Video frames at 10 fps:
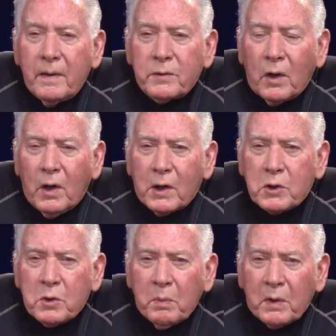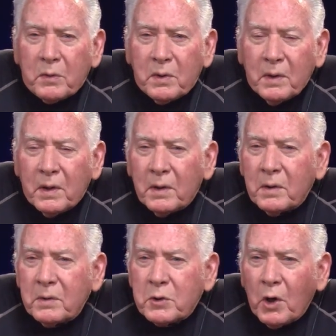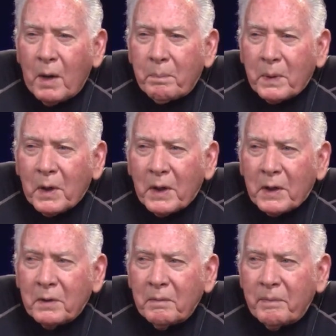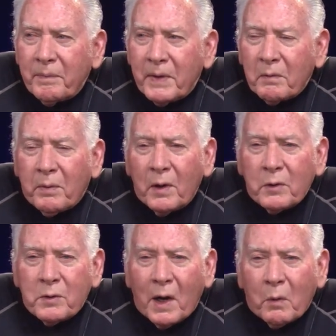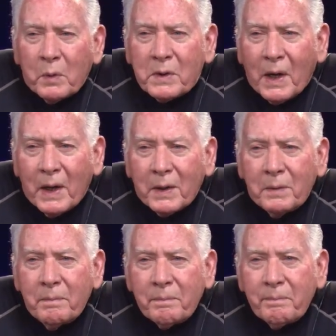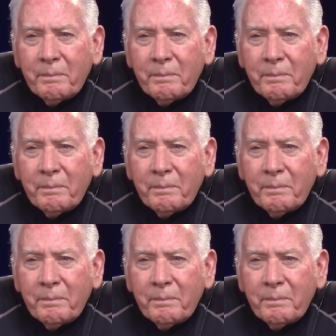There's a locksmith shop in Lynn. The fellow's now retired,